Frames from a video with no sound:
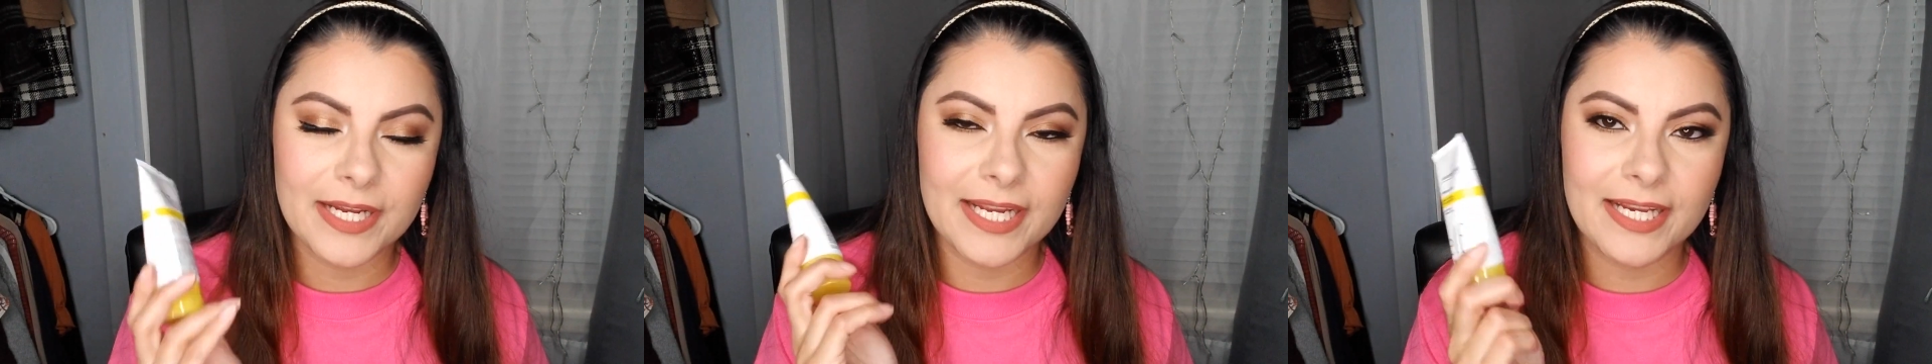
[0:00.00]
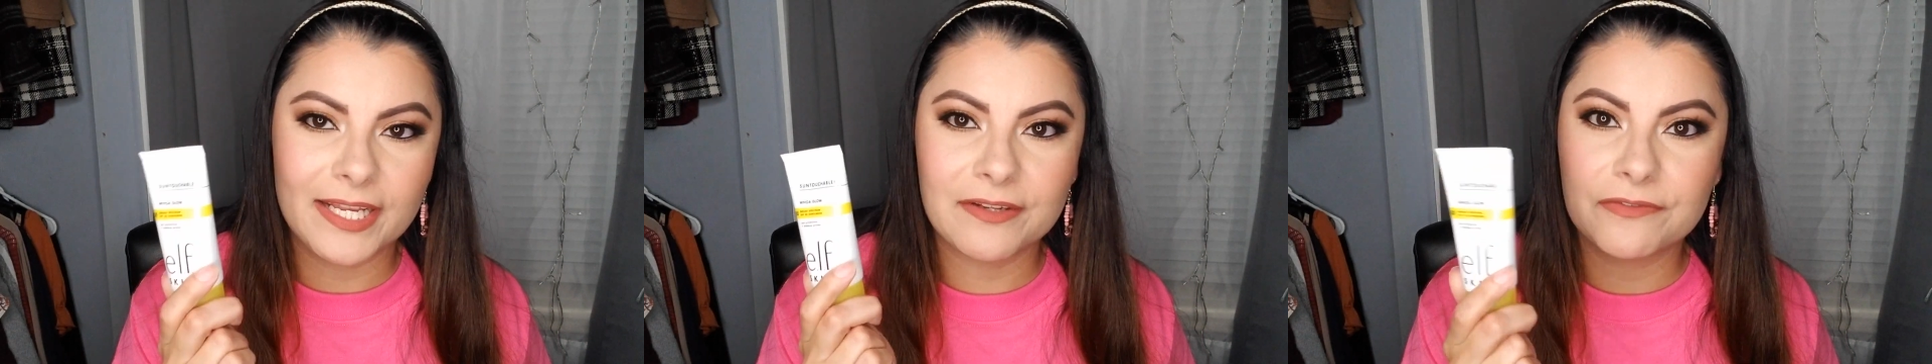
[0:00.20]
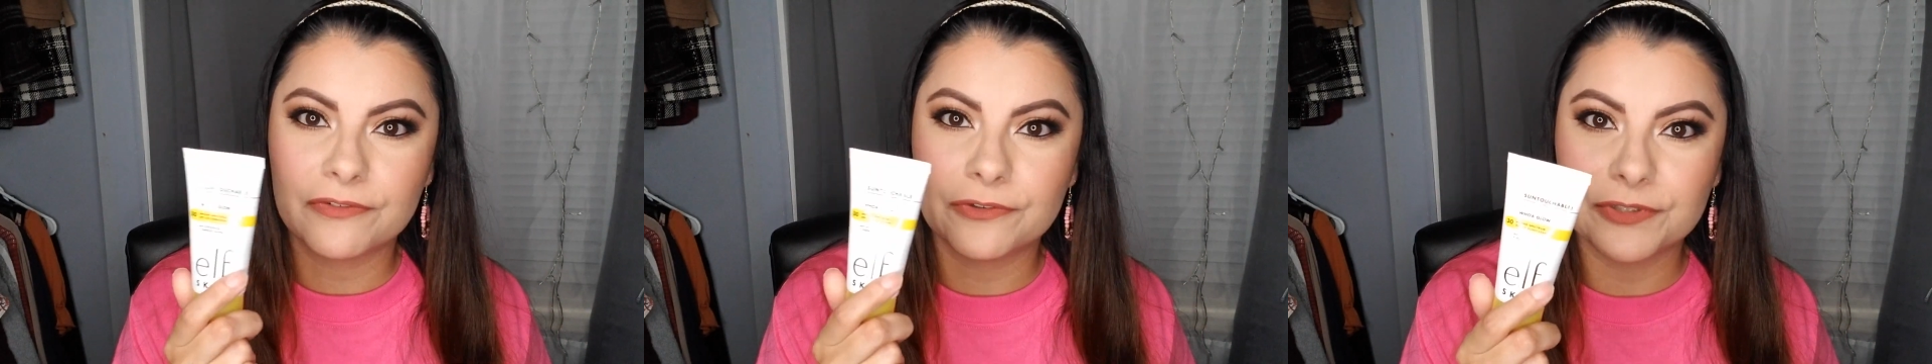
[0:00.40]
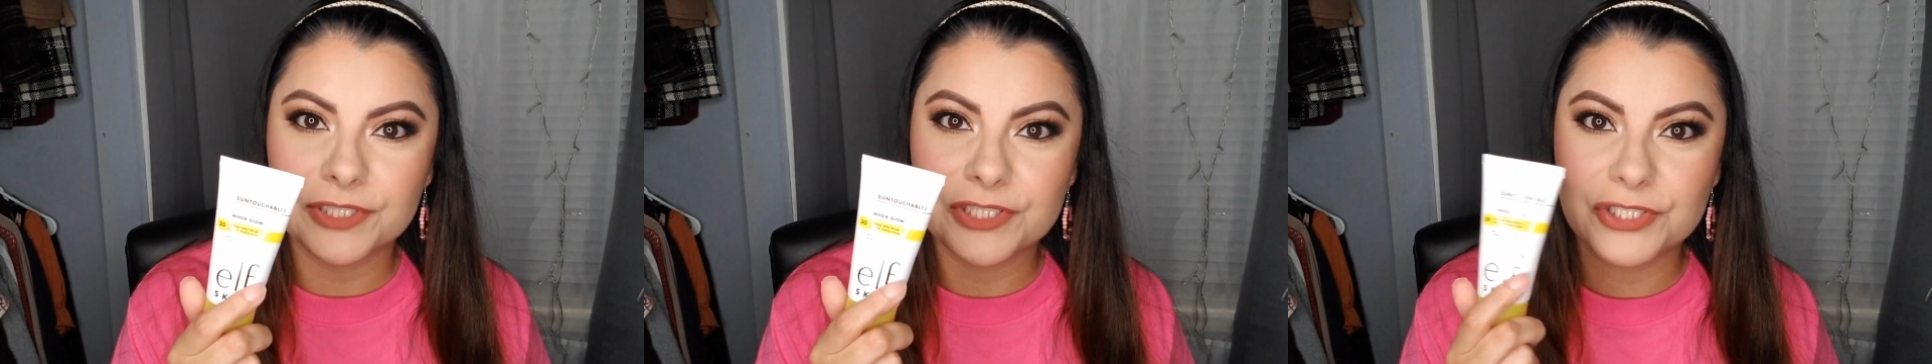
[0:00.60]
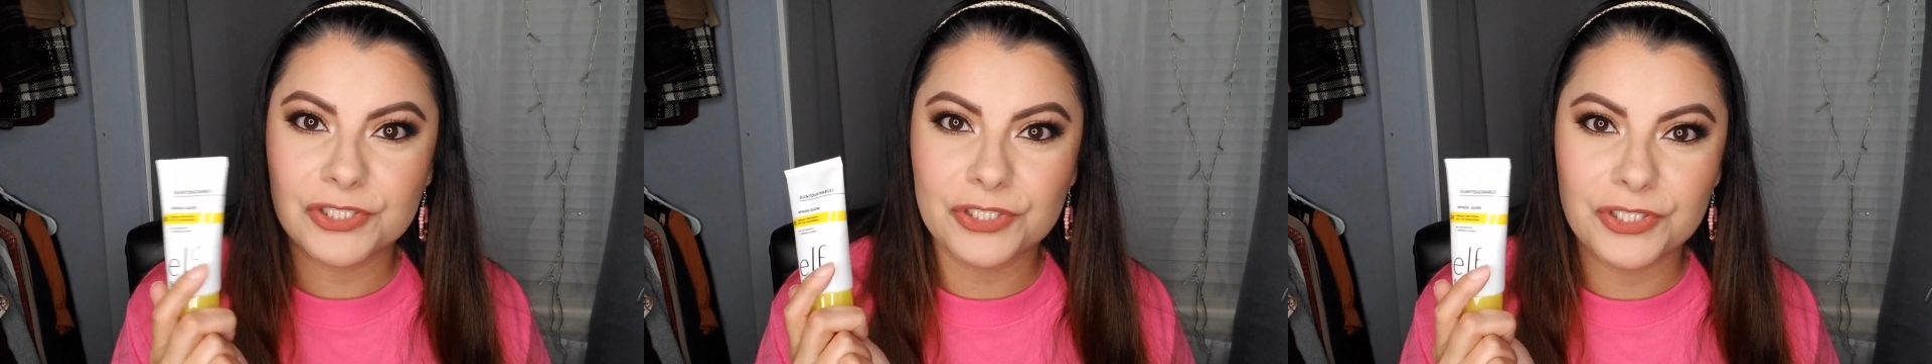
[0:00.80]
I look forward
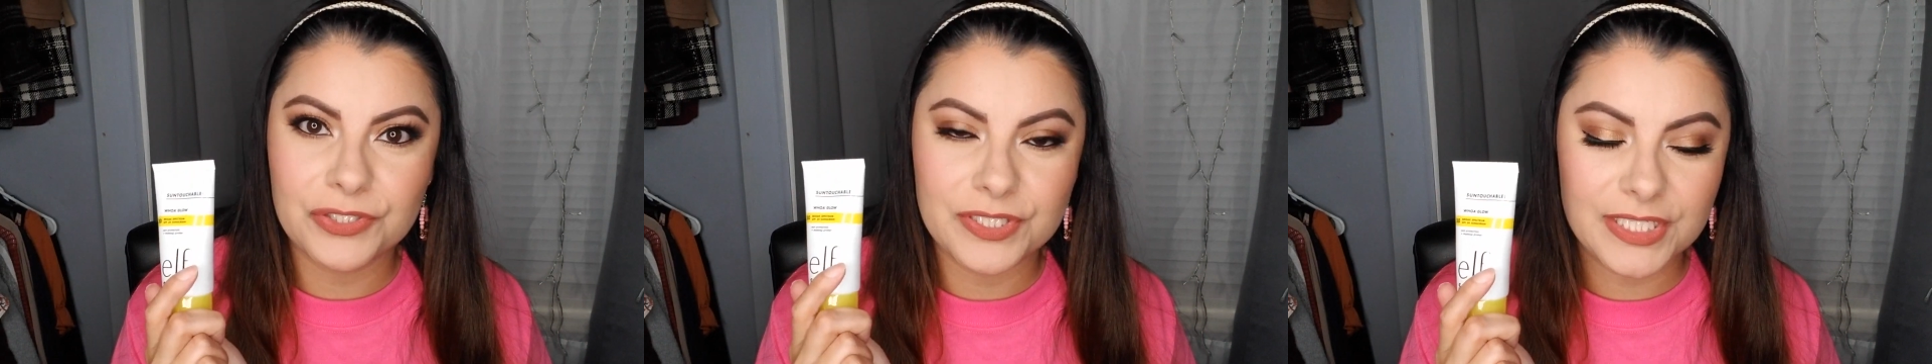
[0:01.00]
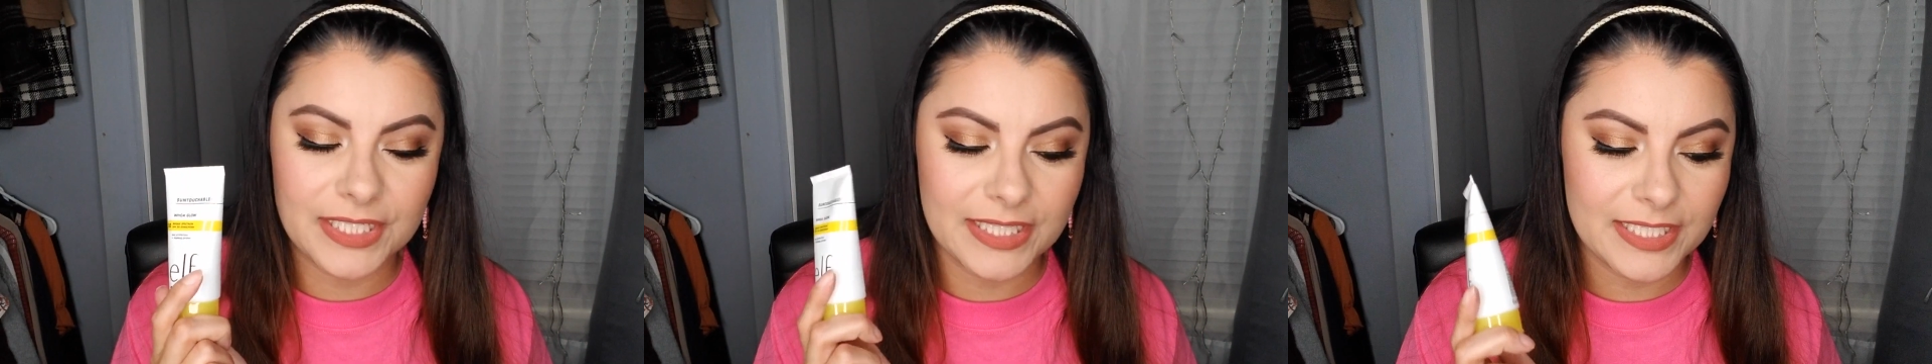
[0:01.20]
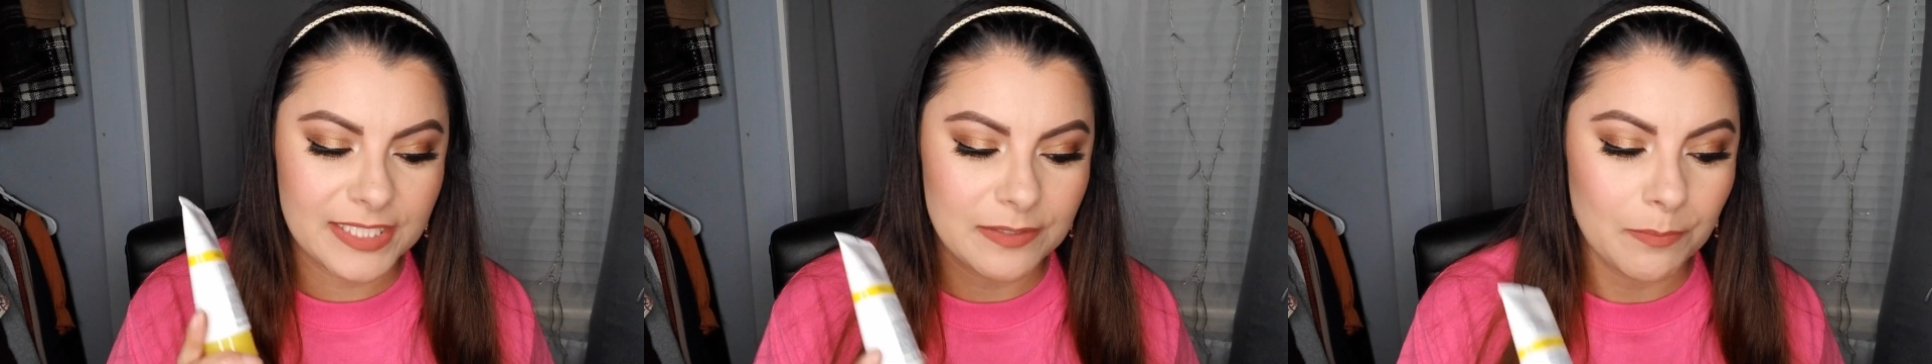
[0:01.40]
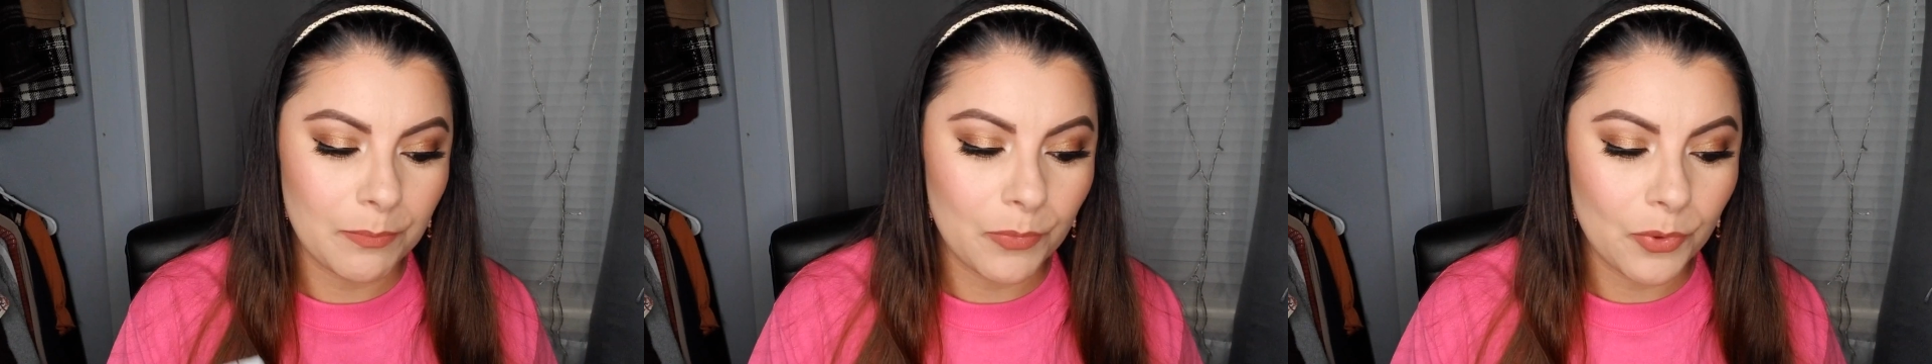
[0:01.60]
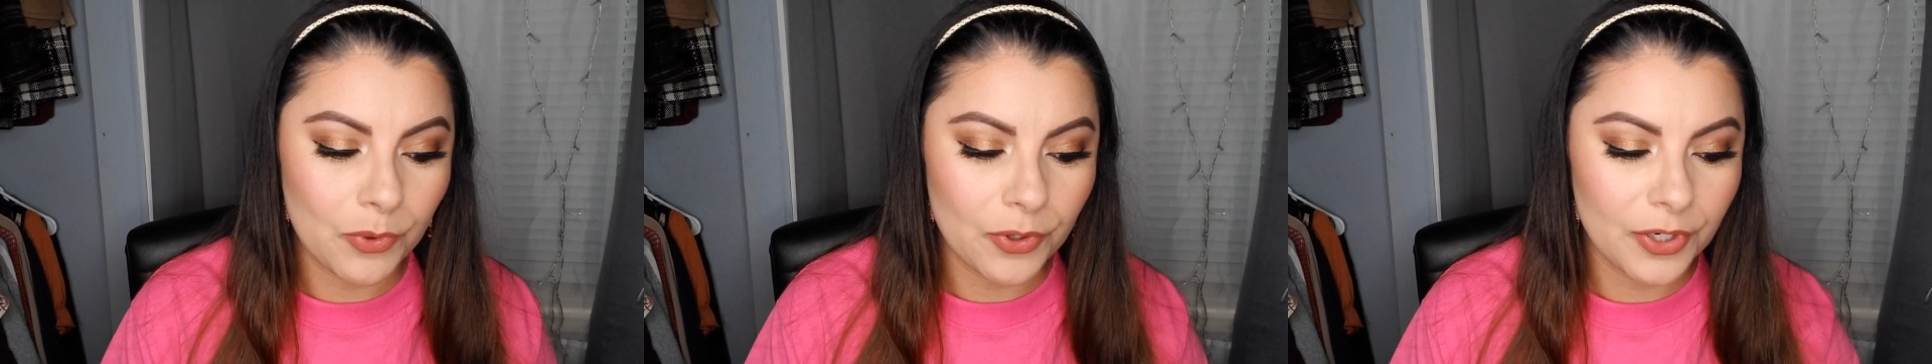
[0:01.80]
to using this
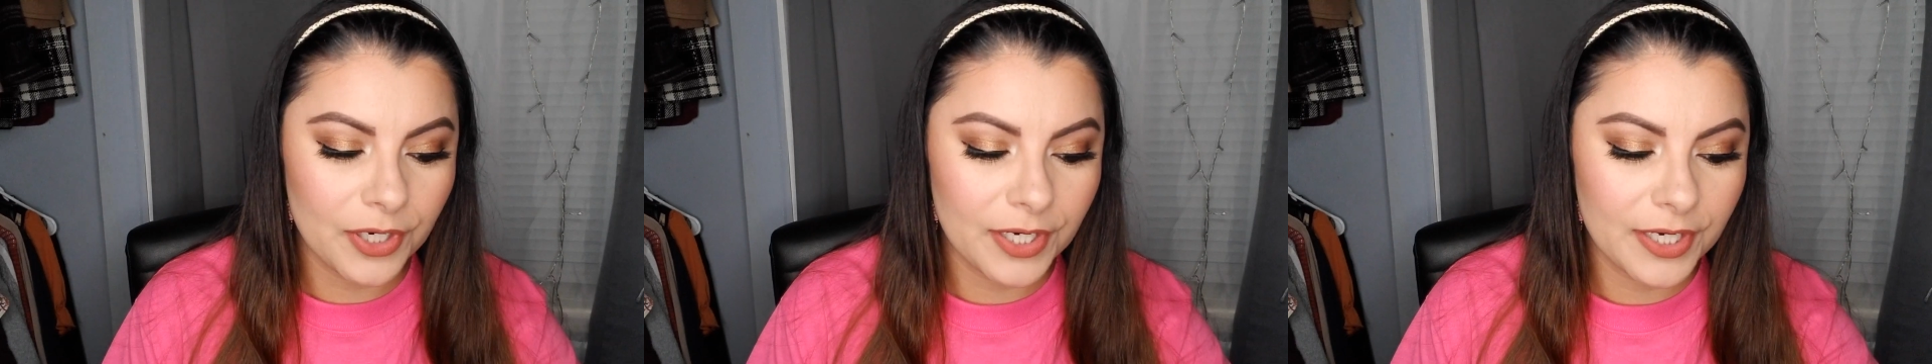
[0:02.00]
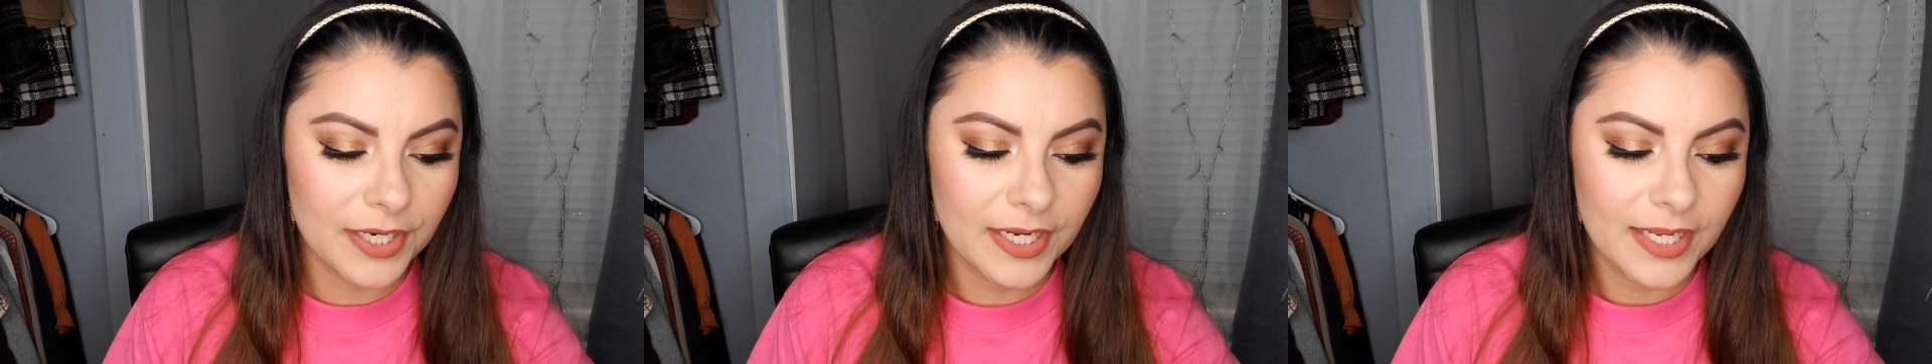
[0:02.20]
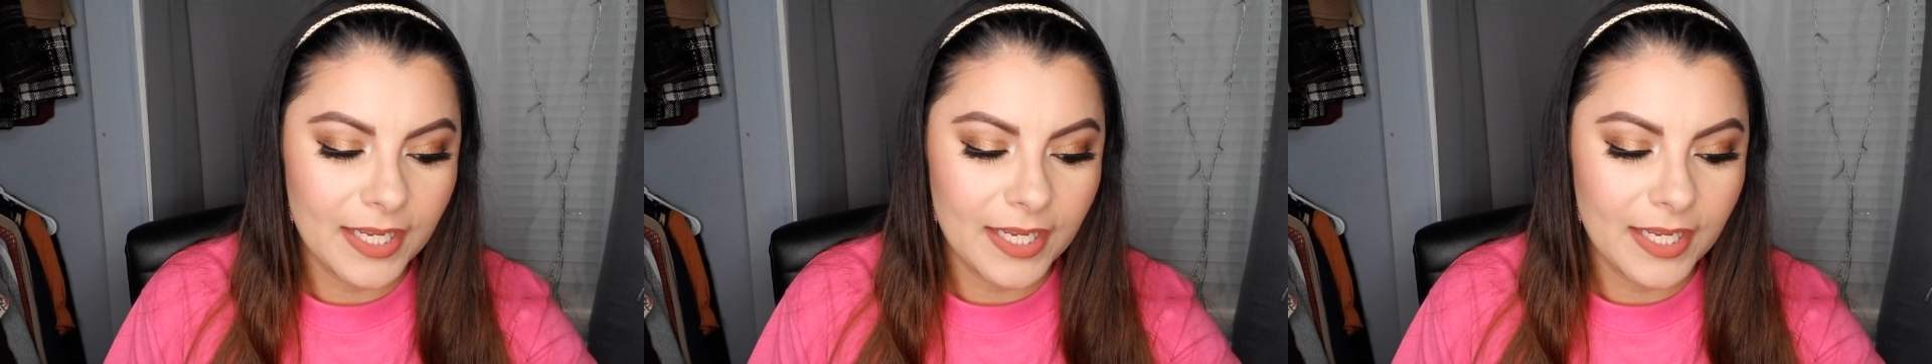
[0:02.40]
more.